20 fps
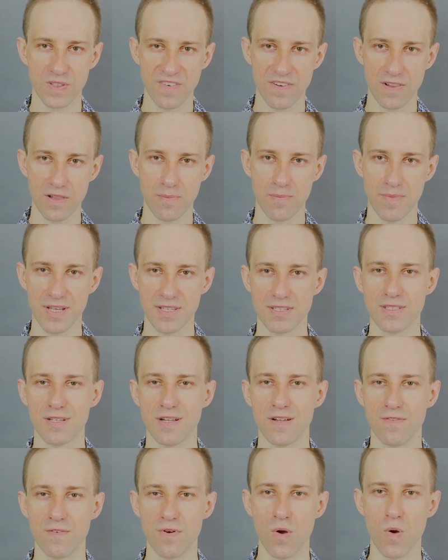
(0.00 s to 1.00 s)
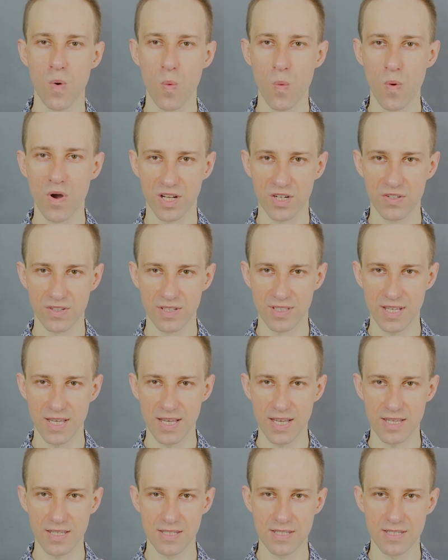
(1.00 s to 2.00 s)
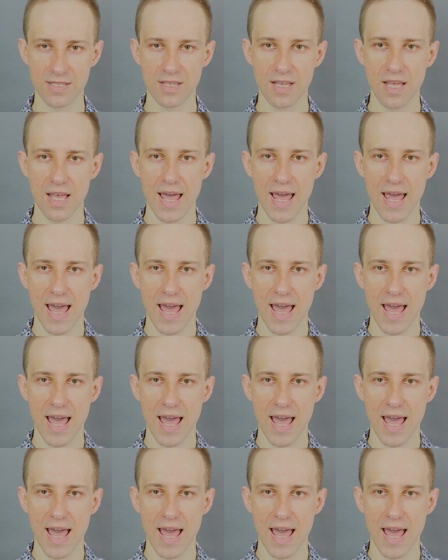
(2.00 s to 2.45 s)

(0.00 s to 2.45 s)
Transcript: develop myself what grit is.